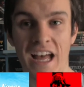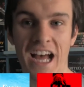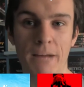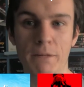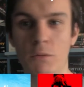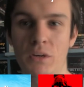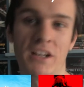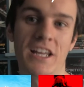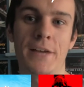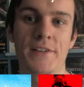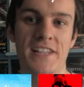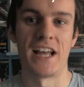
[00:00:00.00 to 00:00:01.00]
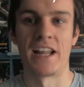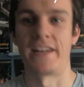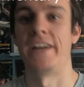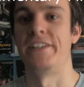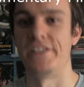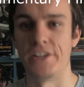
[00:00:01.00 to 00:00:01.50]
And my winner here is LA
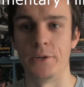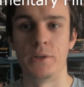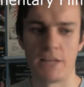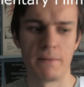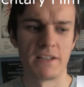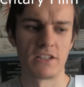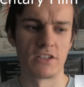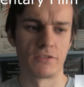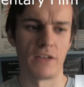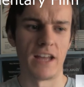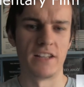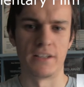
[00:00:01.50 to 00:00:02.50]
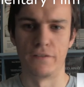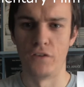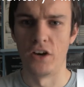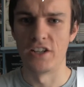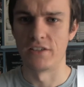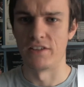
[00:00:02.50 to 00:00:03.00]
92. It's basically just edited
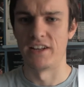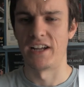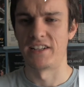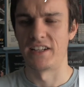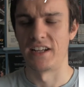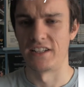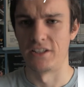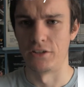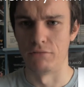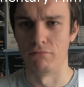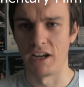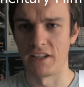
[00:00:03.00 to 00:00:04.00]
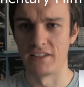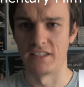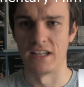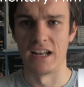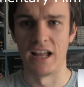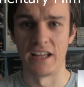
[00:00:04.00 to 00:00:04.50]
footage of the 1992 riots in
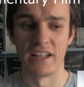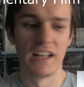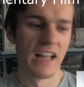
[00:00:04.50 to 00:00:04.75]
LA,